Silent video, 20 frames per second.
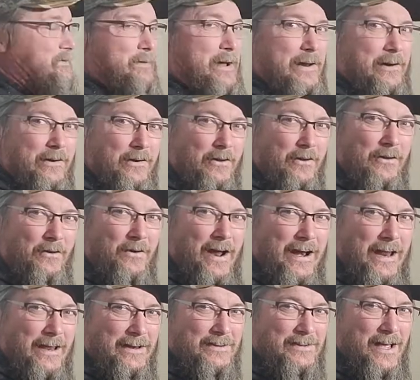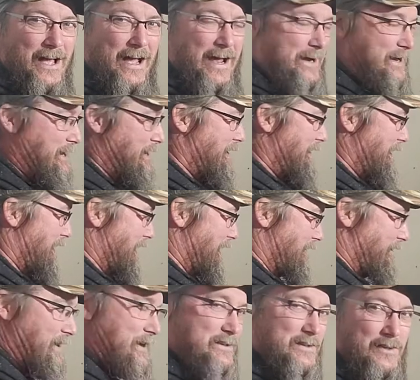mount it on the right-hand side,
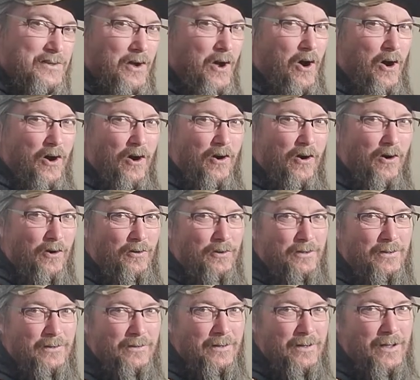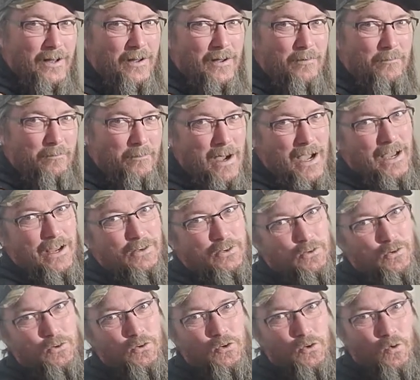and this is all my
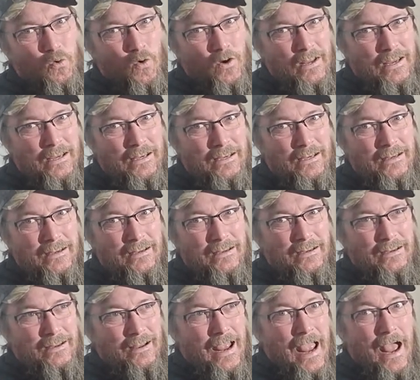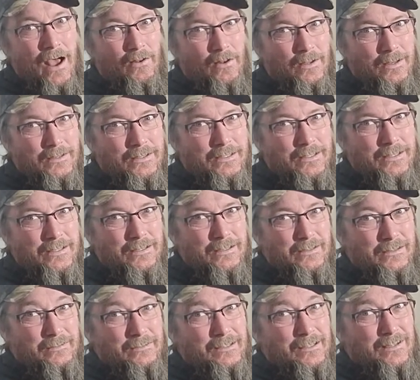220 outlets.
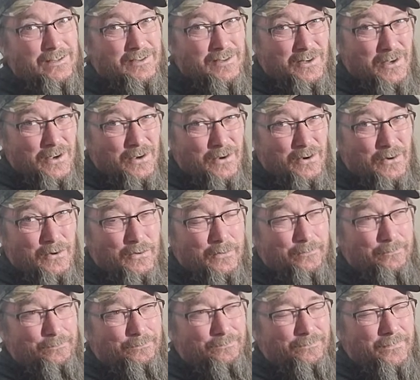So,